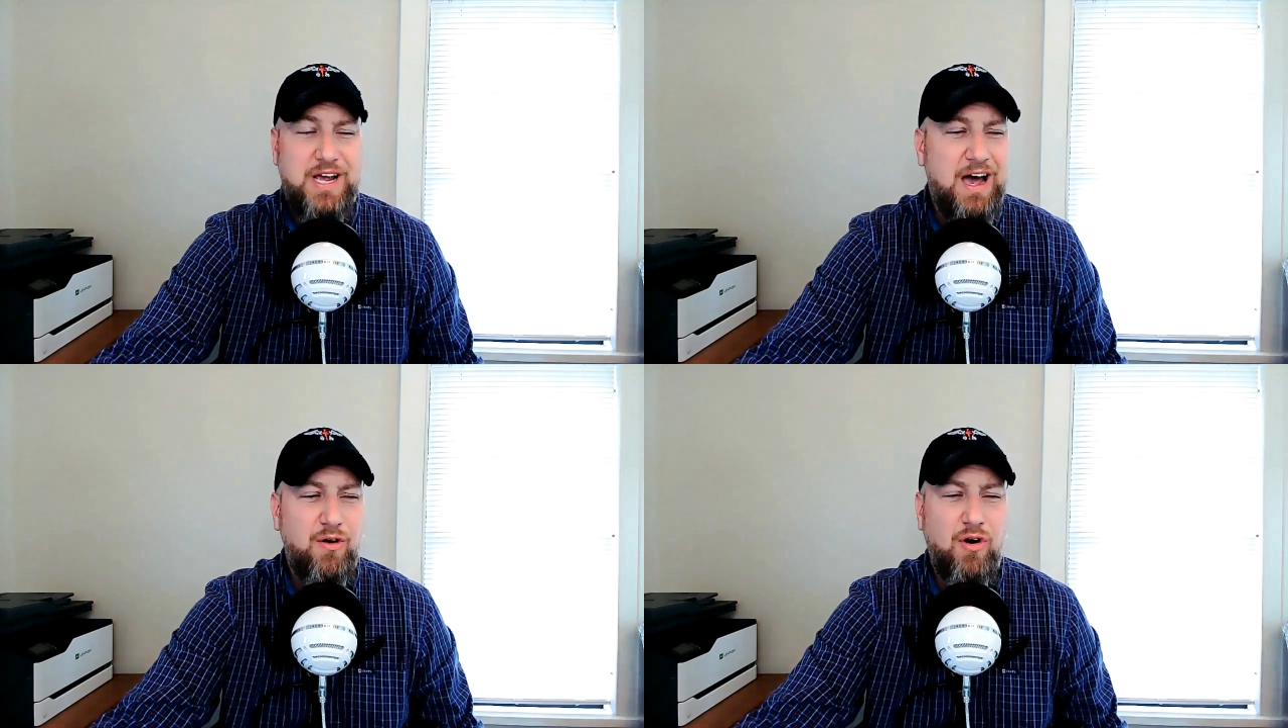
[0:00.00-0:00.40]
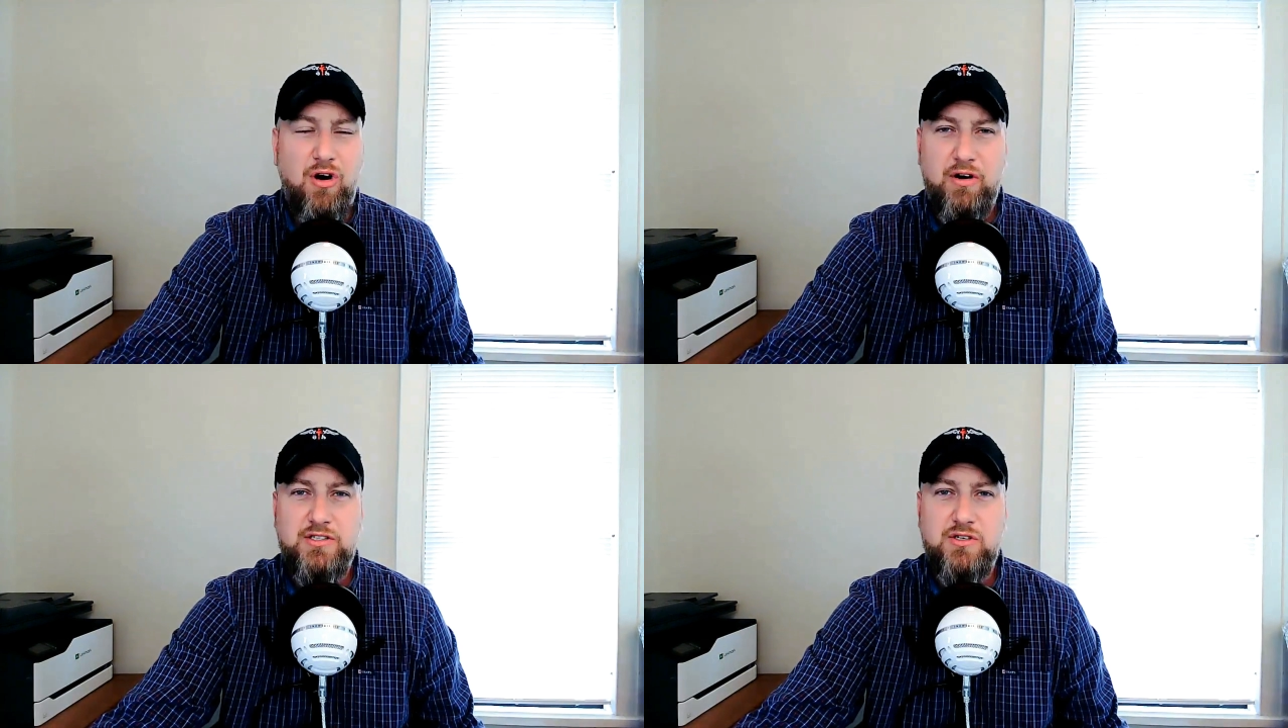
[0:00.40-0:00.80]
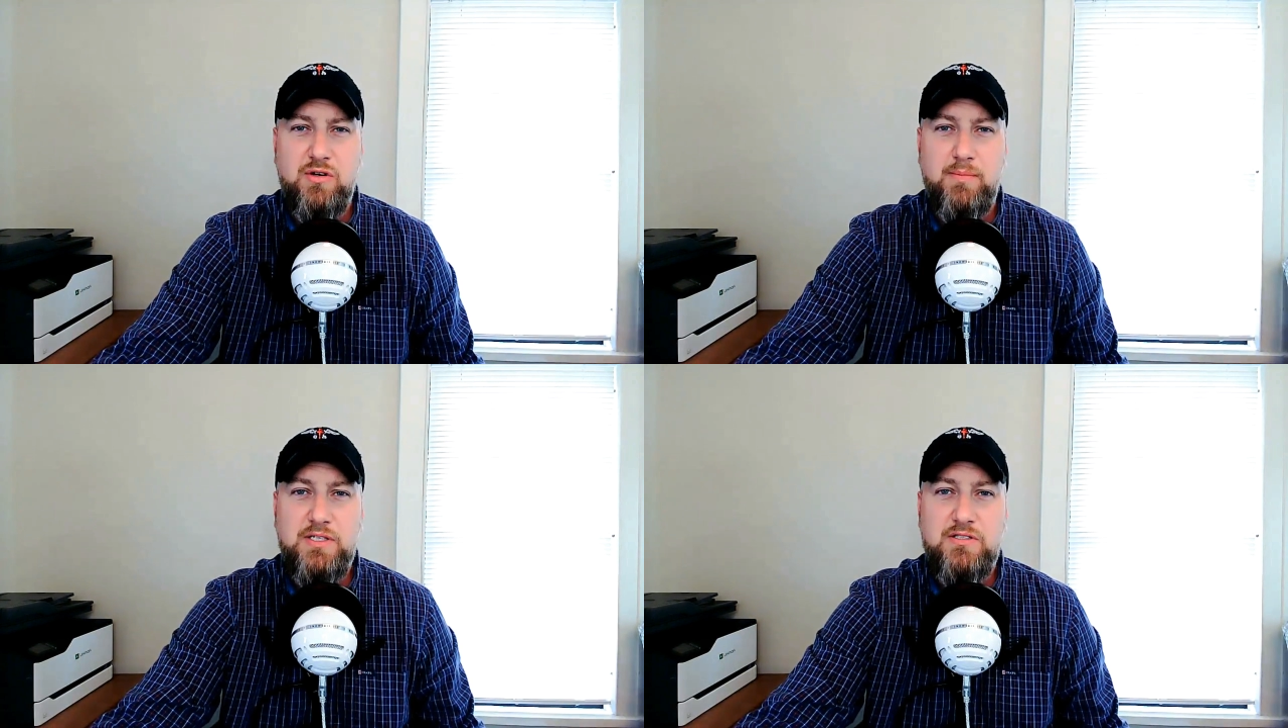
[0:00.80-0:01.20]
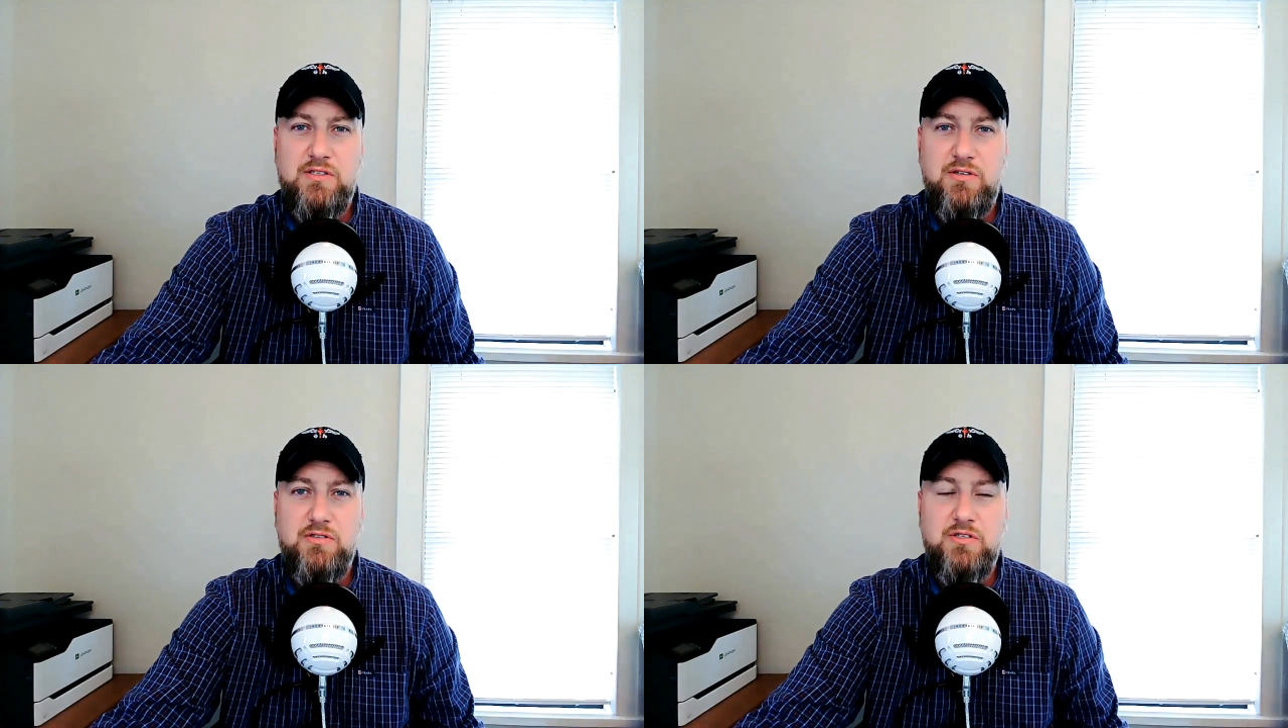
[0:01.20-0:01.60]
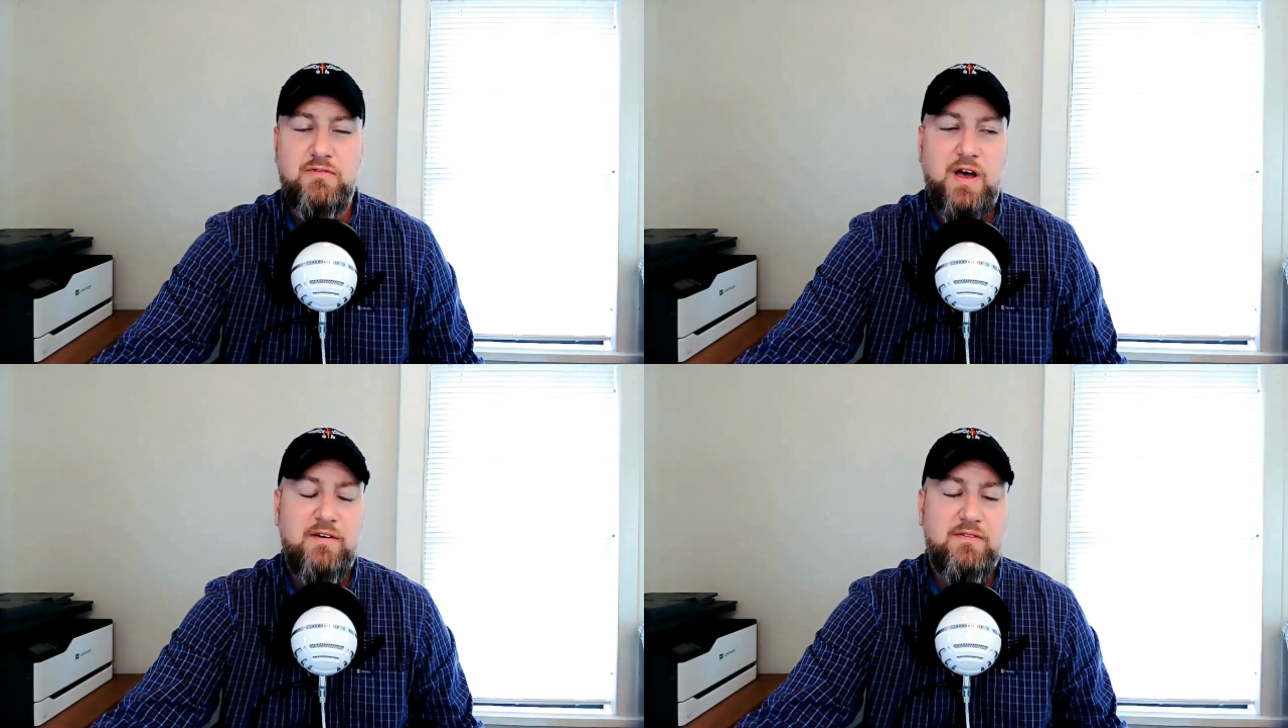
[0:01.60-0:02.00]
how hard it's going to be to
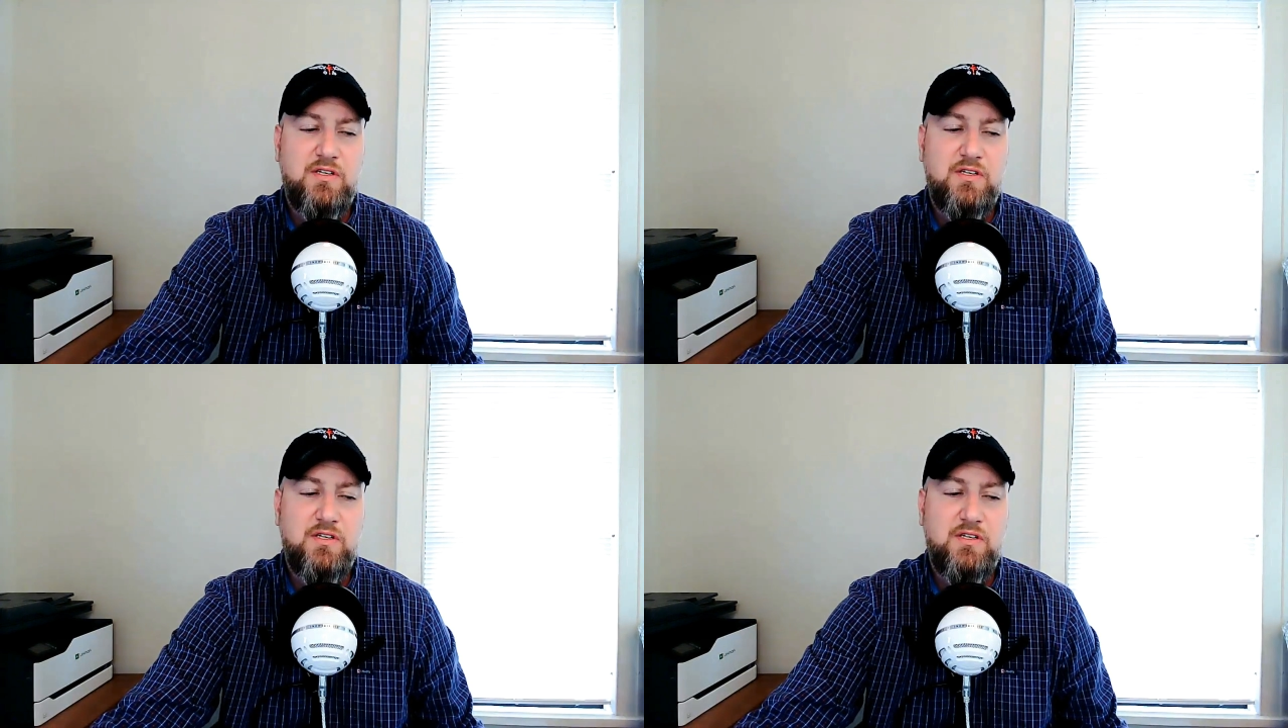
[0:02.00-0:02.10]
survive.